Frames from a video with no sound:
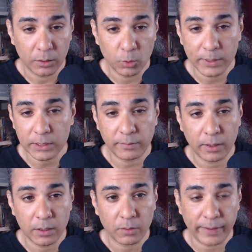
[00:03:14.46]
You must
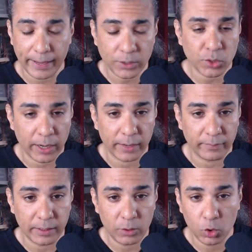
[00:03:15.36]
have heard of
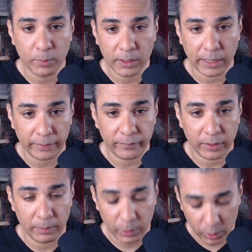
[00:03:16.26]
HIV, human
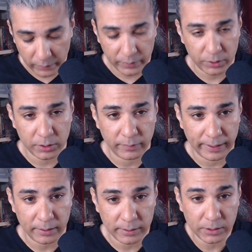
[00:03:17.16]
immunodeficiency
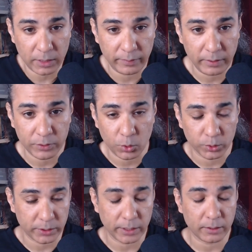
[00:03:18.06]
virus, HIV, which
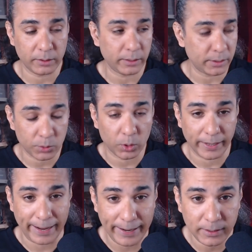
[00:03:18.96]
causes that. This is
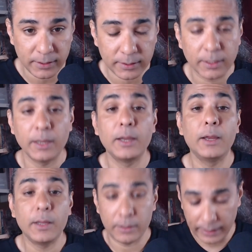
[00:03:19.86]
called AIDS.
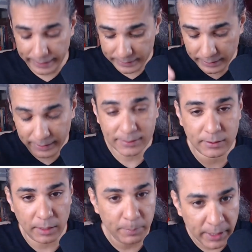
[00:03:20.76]
There is a
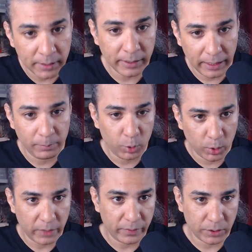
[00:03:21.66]
simian
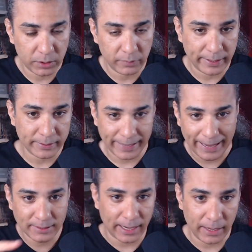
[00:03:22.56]
immunodeficiency virus,
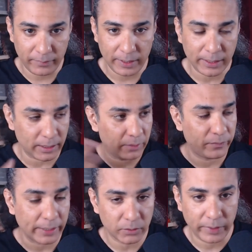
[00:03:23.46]
SIV, that
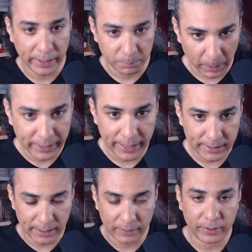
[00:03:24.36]
infects various
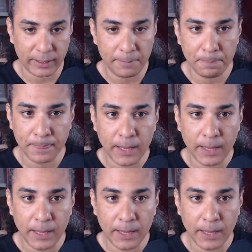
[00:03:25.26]
monkeys in Africa.